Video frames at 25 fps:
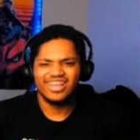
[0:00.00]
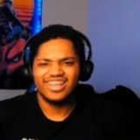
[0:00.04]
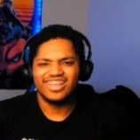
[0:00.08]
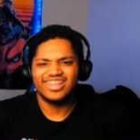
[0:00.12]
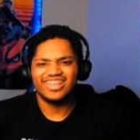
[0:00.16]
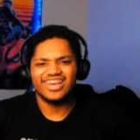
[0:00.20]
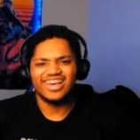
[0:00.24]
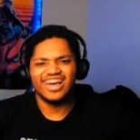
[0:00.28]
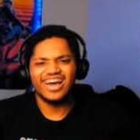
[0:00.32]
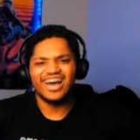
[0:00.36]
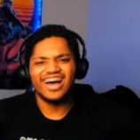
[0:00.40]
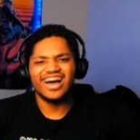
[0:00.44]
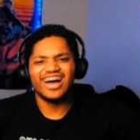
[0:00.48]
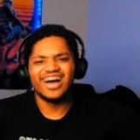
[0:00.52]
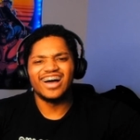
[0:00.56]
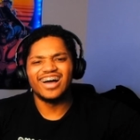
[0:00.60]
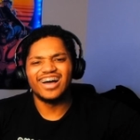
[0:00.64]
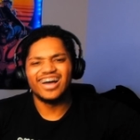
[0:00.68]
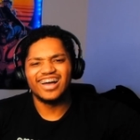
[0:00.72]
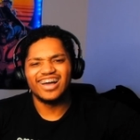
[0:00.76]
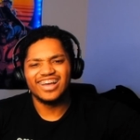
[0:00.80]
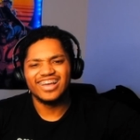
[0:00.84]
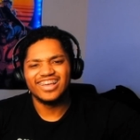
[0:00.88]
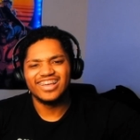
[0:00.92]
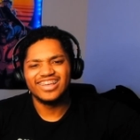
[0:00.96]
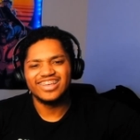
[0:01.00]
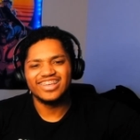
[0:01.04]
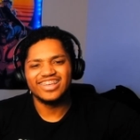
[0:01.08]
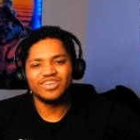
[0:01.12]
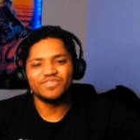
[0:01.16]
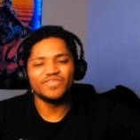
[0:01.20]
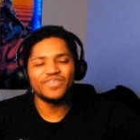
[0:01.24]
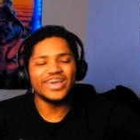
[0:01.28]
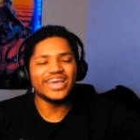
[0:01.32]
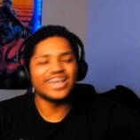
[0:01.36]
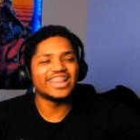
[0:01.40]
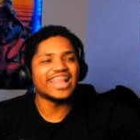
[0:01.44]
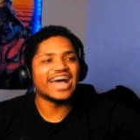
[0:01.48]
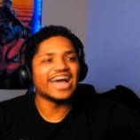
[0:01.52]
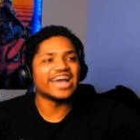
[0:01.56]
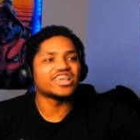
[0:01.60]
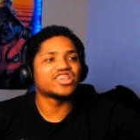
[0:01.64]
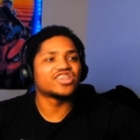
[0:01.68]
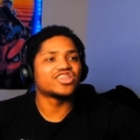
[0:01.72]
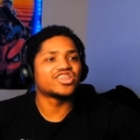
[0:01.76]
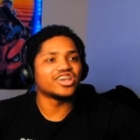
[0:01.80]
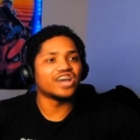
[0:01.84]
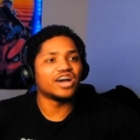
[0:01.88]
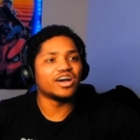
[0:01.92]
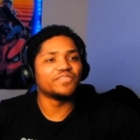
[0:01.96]
yeah, he may like
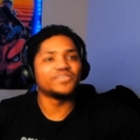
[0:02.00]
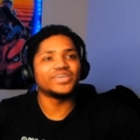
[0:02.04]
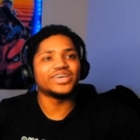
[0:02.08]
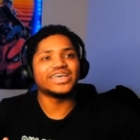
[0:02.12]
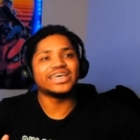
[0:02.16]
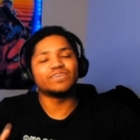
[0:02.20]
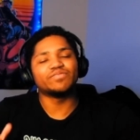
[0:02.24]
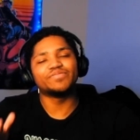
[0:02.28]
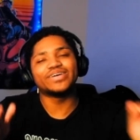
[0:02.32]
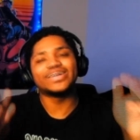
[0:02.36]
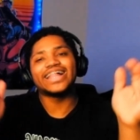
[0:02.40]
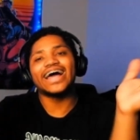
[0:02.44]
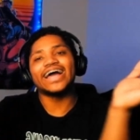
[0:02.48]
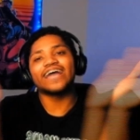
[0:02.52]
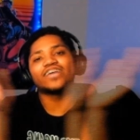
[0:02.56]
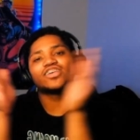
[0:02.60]
shove it. He may like